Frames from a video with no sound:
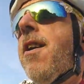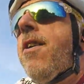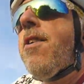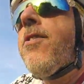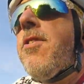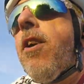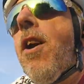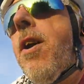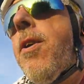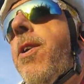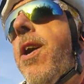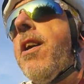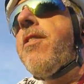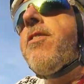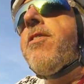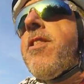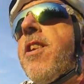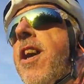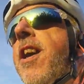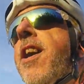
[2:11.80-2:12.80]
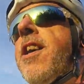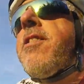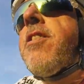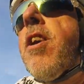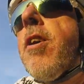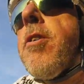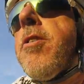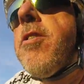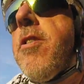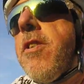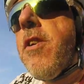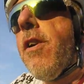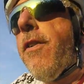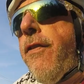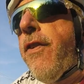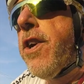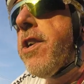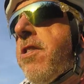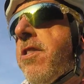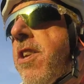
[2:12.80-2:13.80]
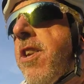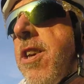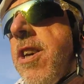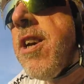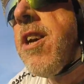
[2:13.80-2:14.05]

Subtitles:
So yesterday I had to go to the office.